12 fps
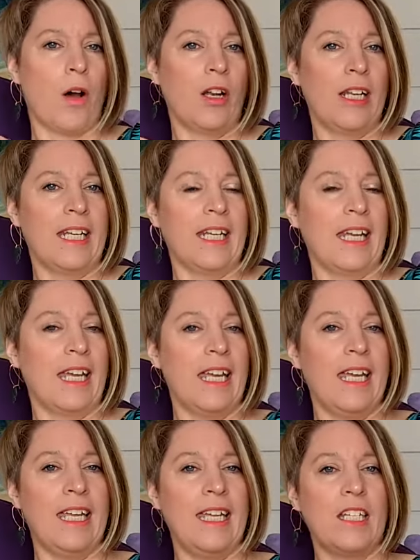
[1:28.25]
I'll link
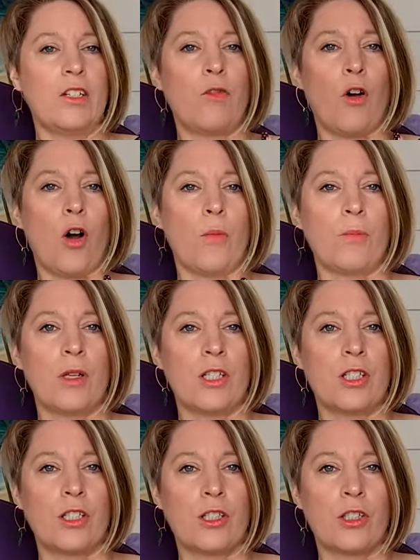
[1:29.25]
it. It's from
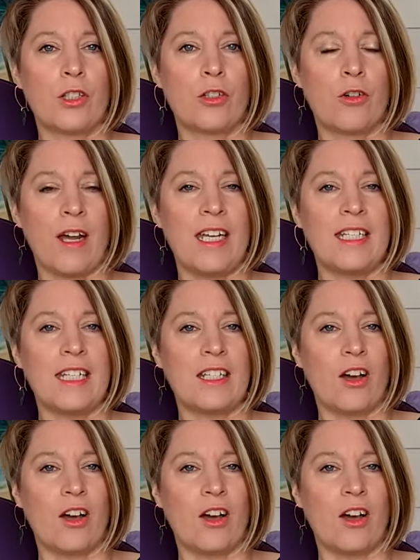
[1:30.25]
Crazy